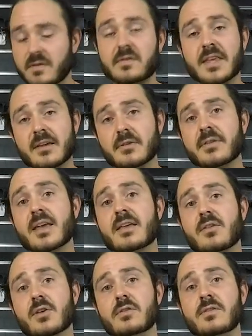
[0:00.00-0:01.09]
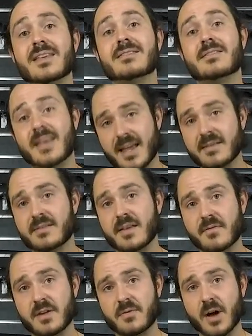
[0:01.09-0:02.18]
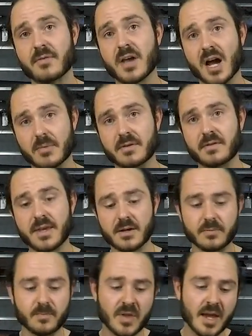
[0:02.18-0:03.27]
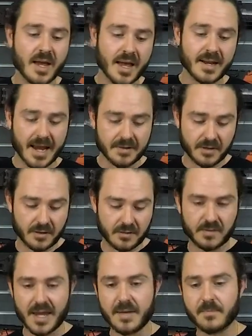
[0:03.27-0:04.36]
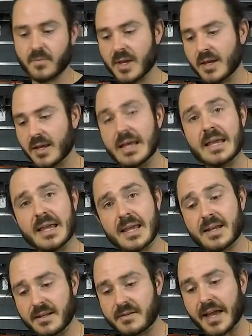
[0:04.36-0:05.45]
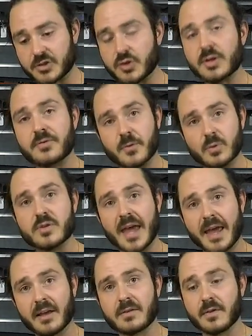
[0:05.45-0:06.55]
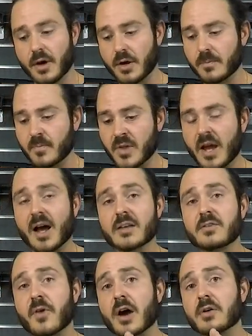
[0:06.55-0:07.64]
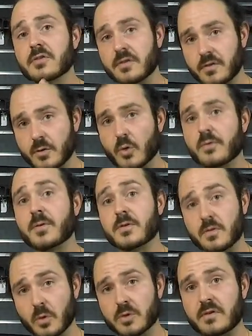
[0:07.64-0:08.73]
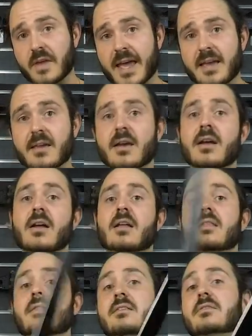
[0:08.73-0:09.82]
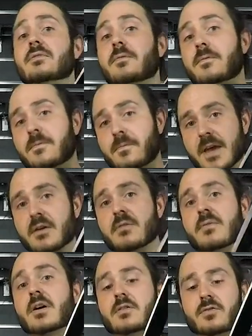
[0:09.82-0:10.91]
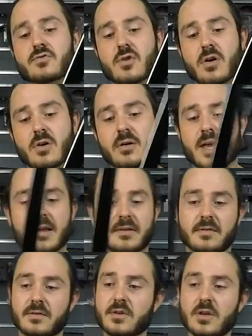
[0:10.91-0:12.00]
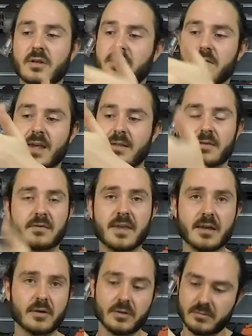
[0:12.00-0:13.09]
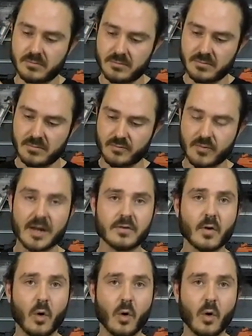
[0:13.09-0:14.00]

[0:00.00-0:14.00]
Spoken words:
steel that they used is 1075 carbon steel, and as you can see, it is actually full tang. So as far as a sword for sword's sake, this is very, very strong. As you can see, the steel runs